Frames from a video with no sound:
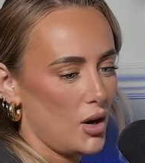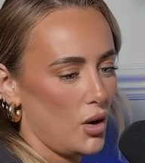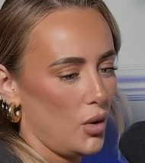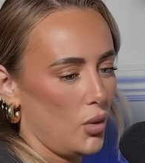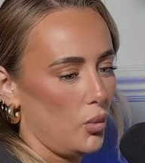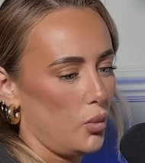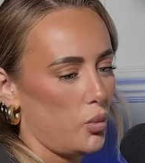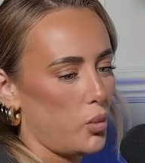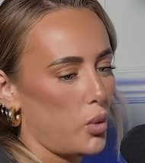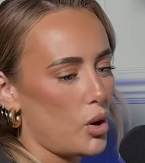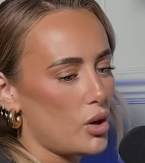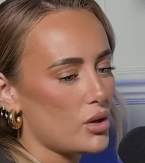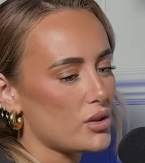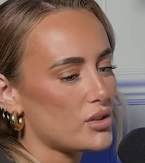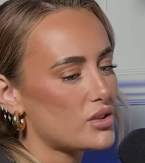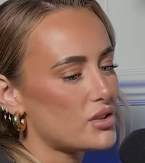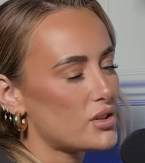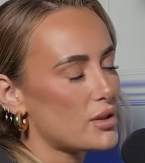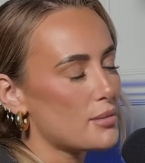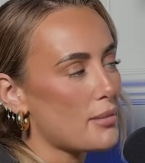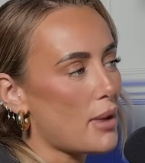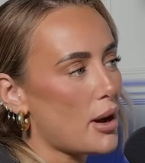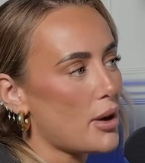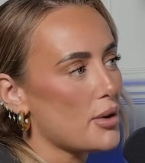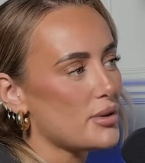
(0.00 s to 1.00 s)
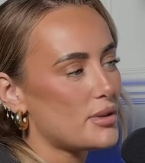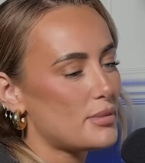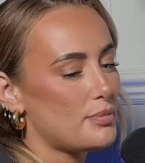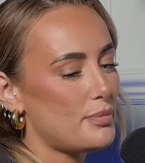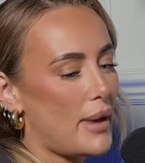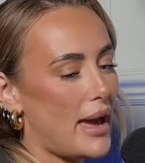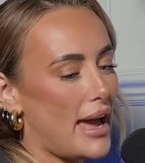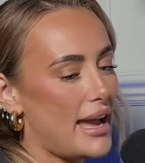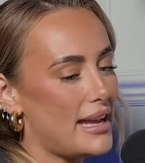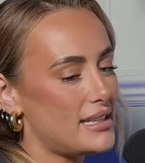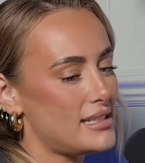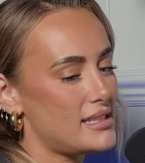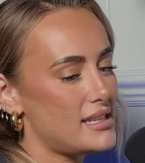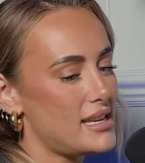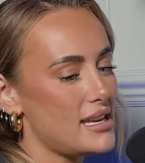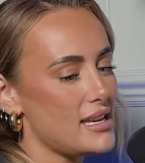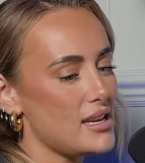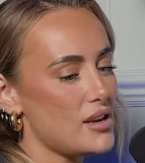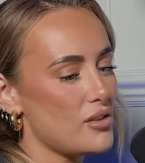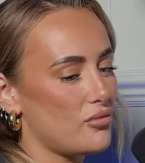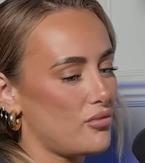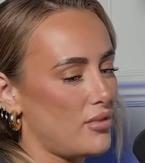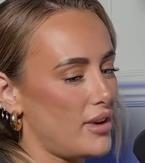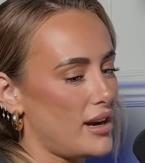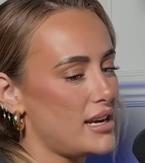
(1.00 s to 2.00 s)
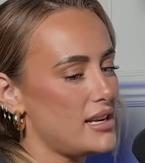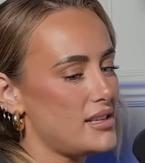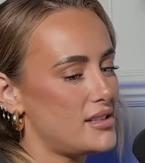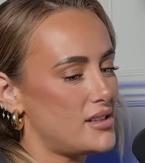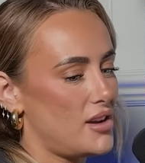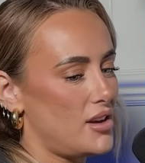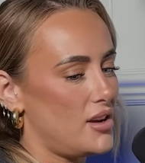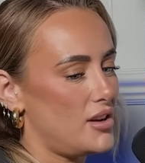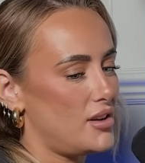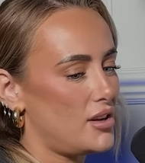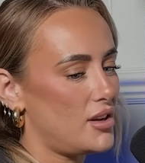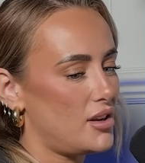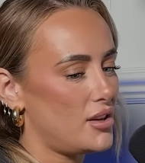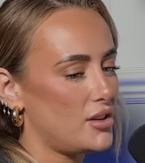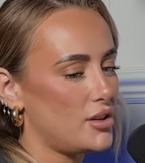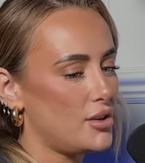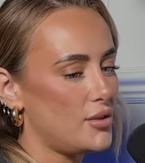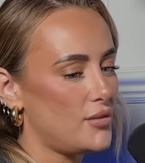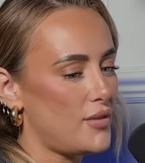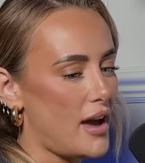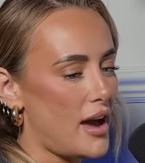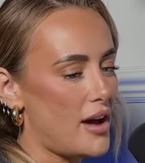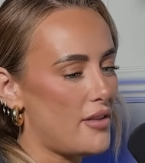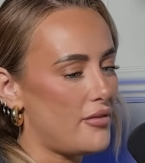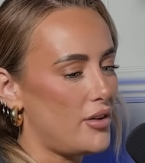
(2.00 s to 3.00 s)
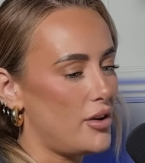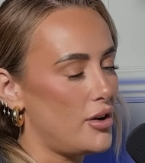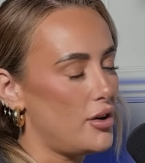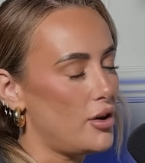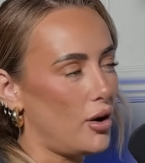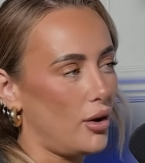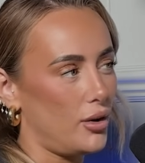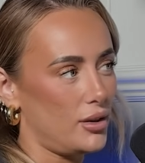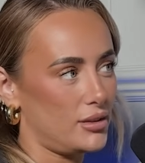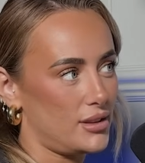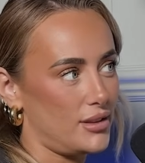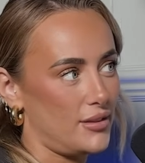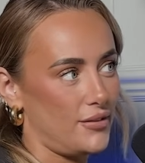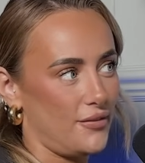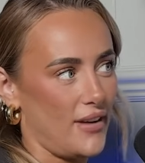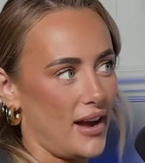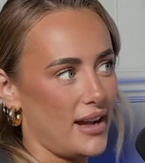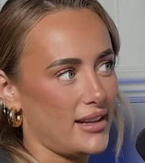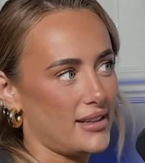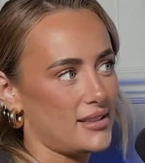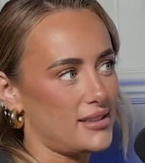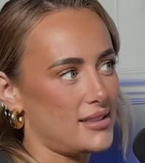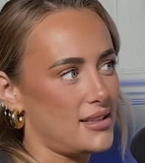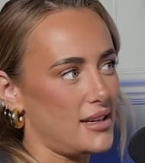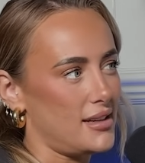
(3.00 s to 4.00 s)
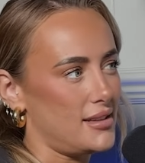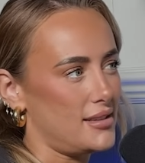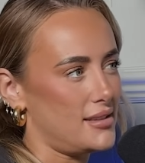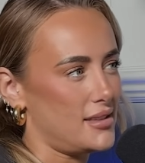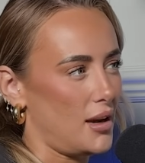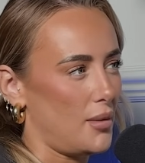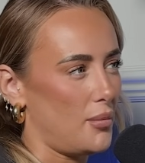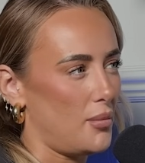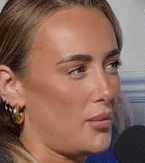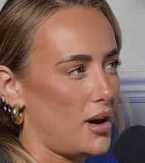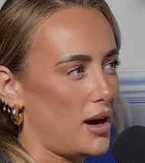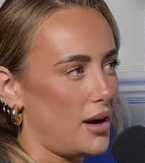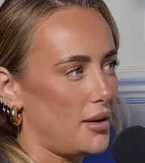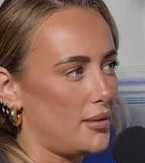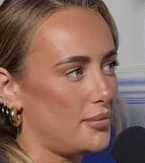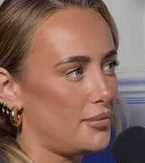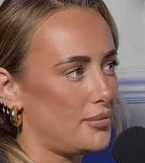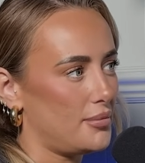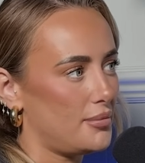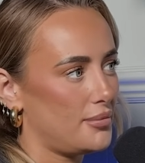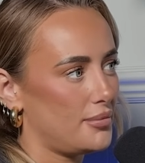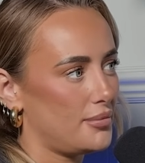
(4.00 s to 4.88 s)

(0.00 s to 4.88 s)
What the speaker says: What's the most petty reason you've ever not fancied someone?